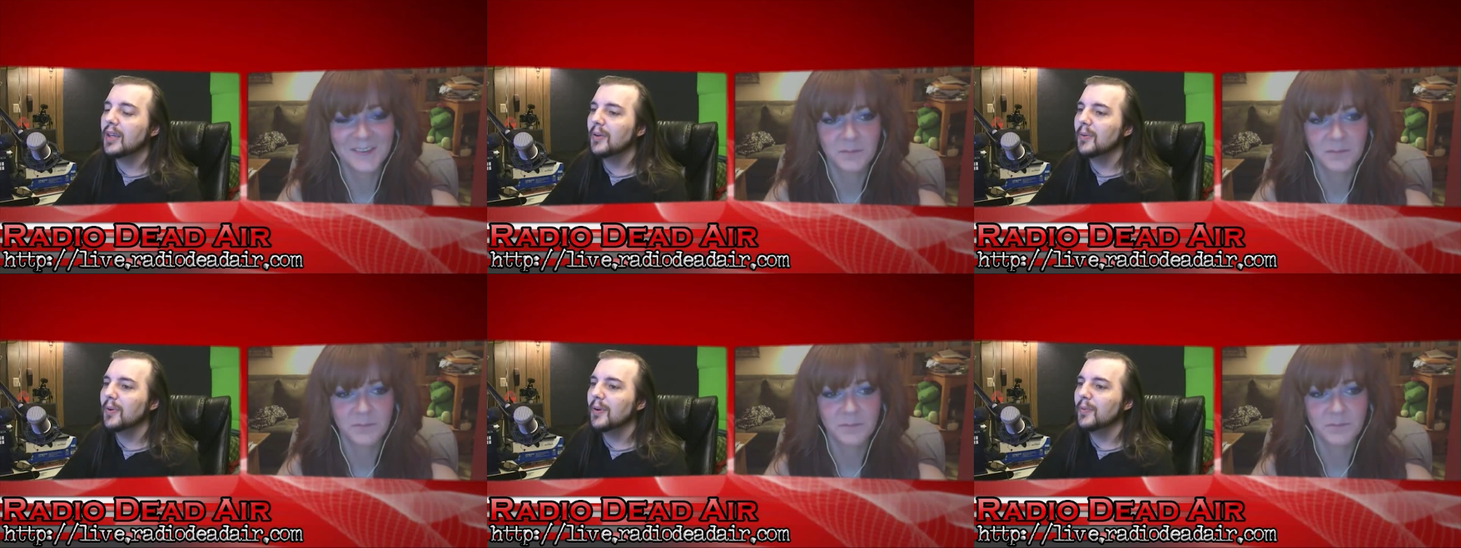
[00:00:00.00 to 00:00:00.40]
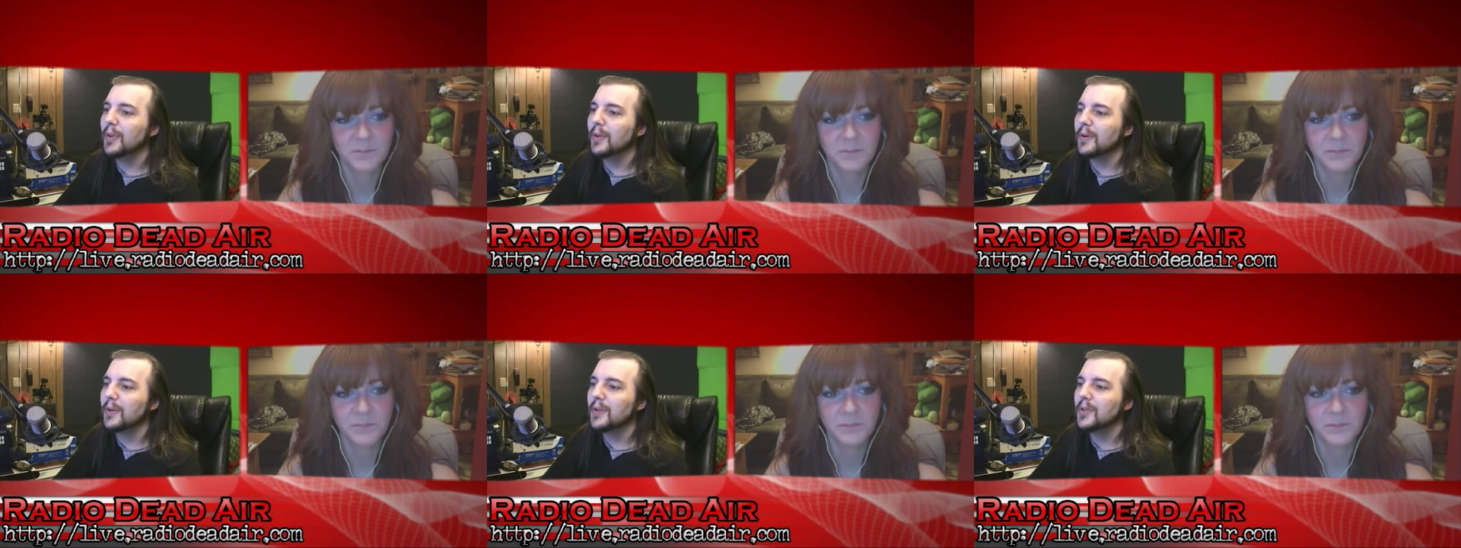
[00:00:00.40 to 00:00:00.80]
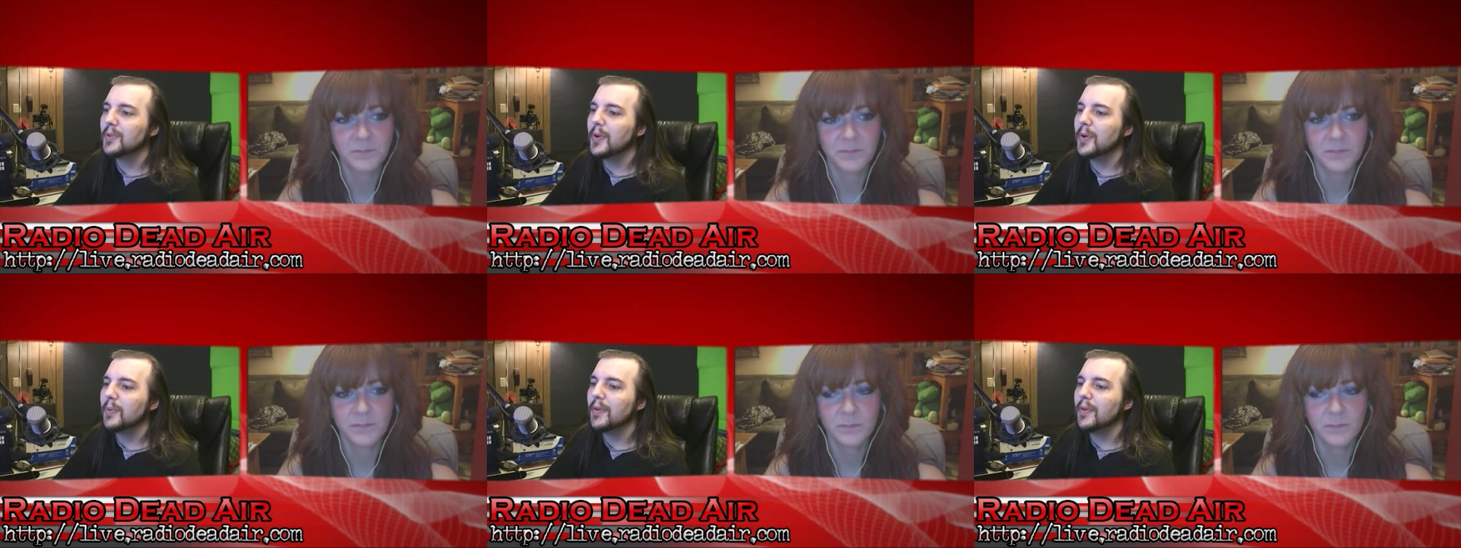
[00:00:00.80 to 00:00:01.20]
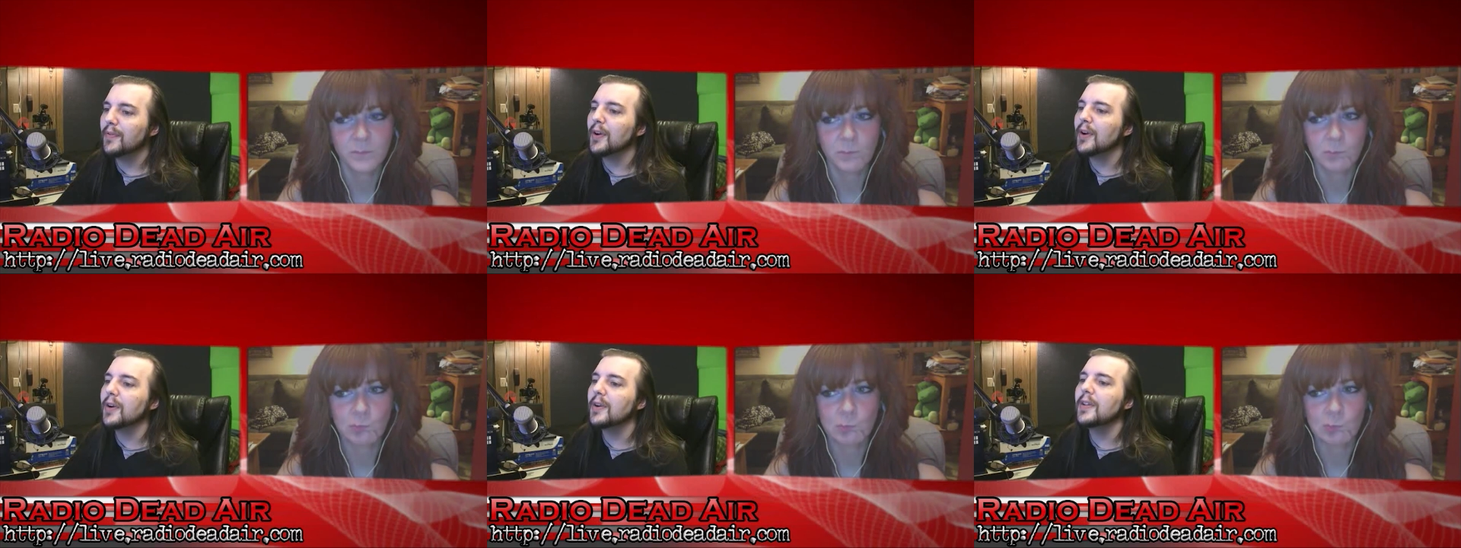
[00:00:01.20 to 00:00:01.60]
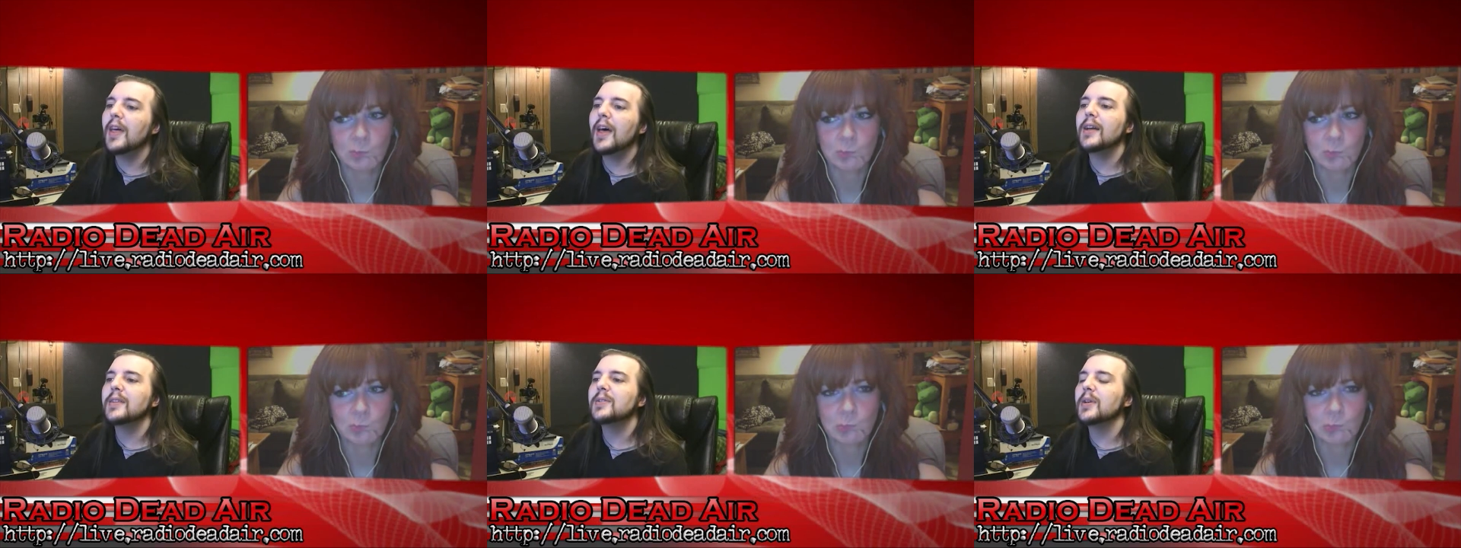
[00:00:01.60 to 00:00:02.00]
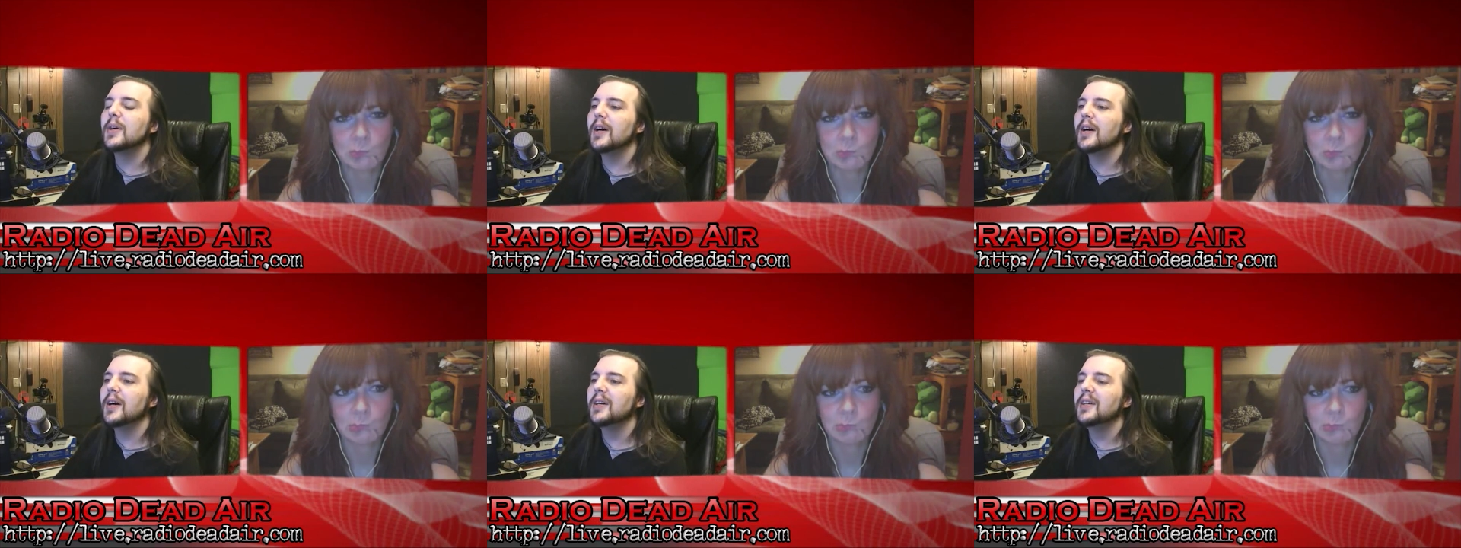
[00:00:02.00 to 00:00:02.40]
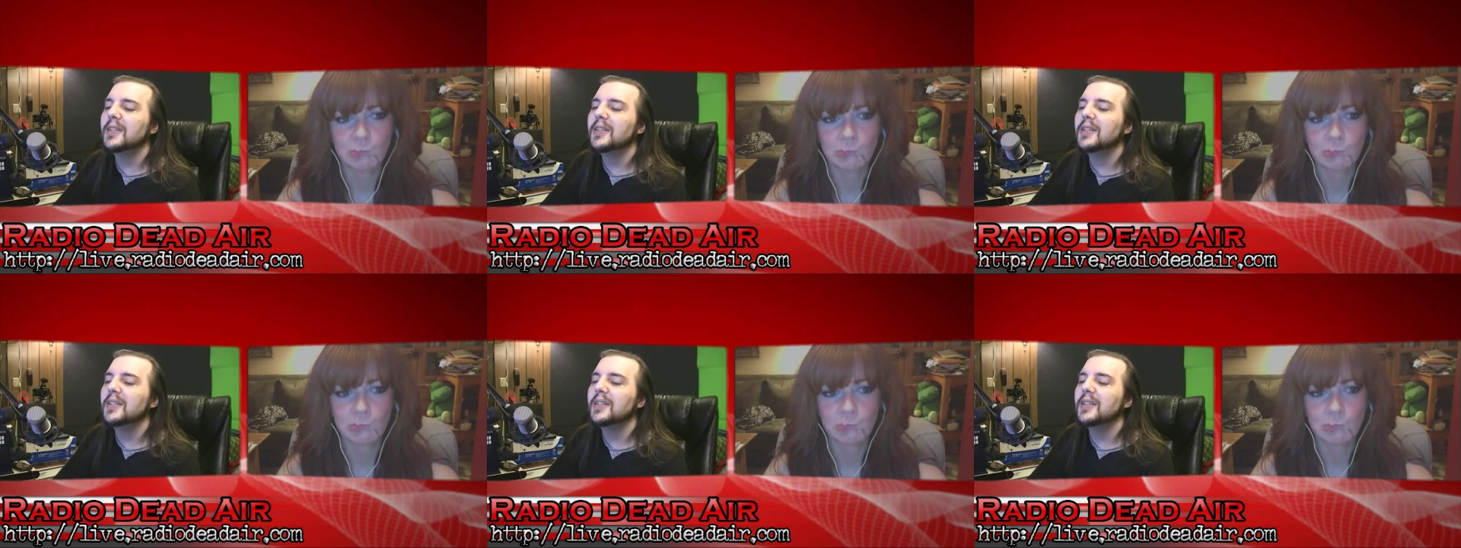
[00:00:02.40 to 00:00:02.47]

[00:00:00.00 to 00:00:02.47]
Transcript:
Speaker 1: what have we learned this week? We've learned that uh,